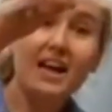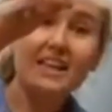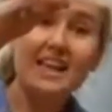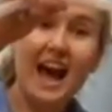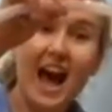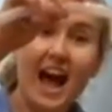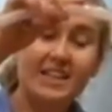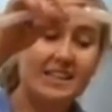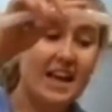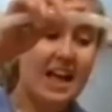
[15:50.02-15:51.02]
a
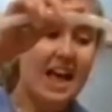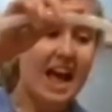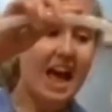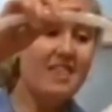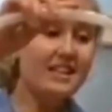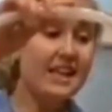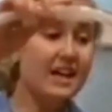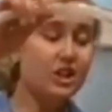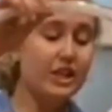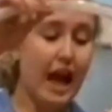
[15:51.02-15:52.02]
gas. And this
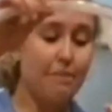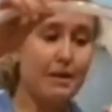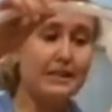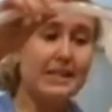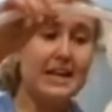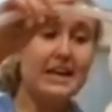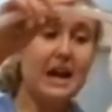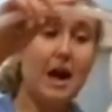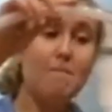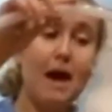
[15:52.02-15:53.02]
actually happens in
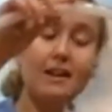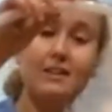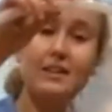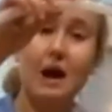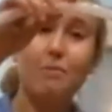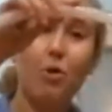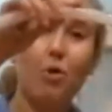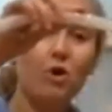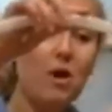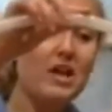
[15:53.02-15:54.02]
a bathtub
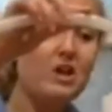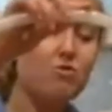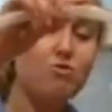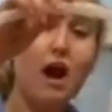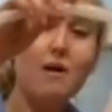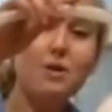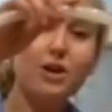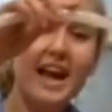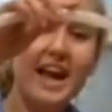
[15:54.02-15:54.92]
or when you rub your